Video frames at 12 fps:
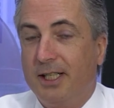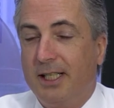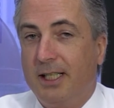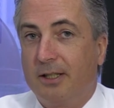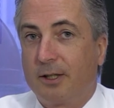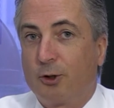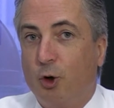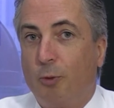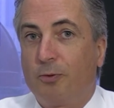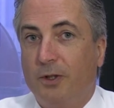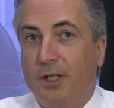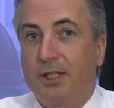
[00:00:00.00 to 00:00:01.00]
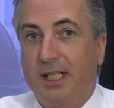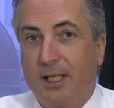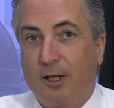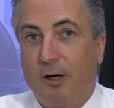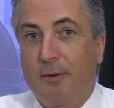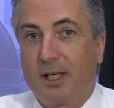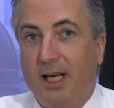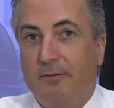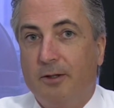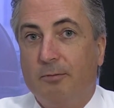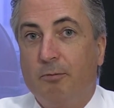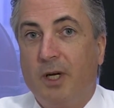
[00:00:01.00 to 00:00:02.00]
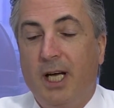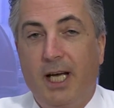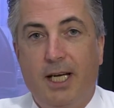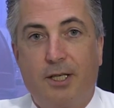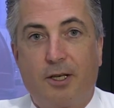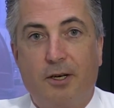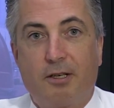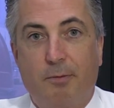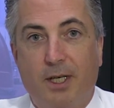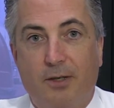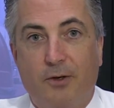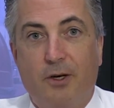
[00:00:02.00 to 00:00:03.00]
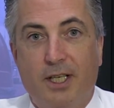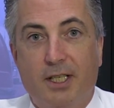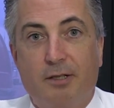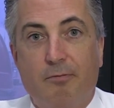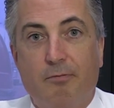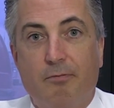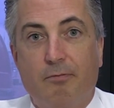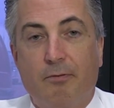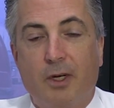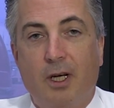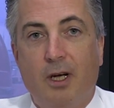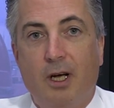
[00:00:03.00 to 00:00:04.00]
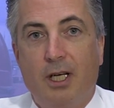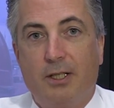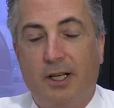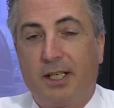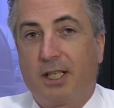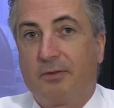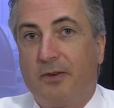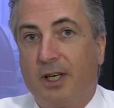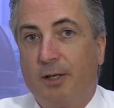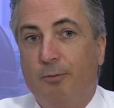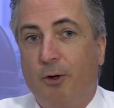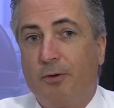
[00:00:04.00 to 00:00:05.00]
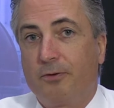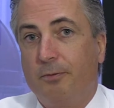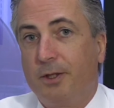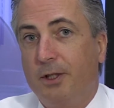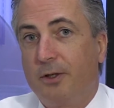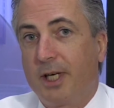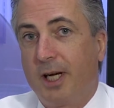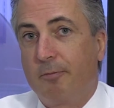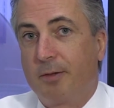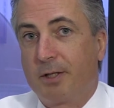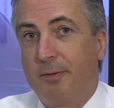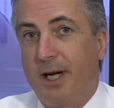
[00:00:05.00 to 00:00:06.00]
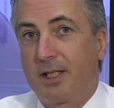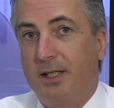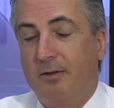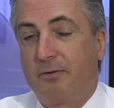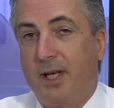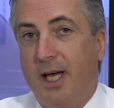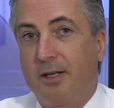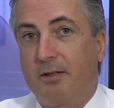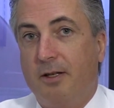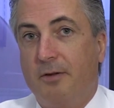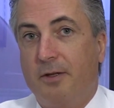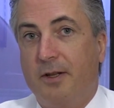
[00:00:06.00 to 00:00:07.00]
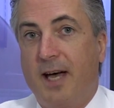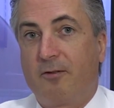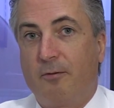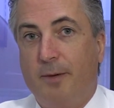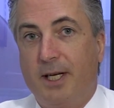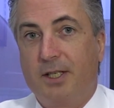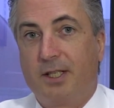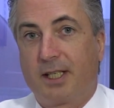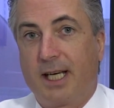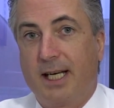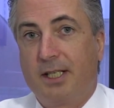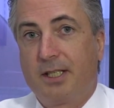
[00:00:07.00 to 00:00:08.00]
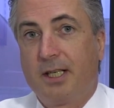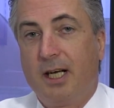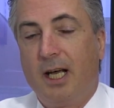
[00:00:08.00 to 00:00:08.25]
the corporate economic level, is going to be eroded. So I think it's very important from a UK perspective that remains the case.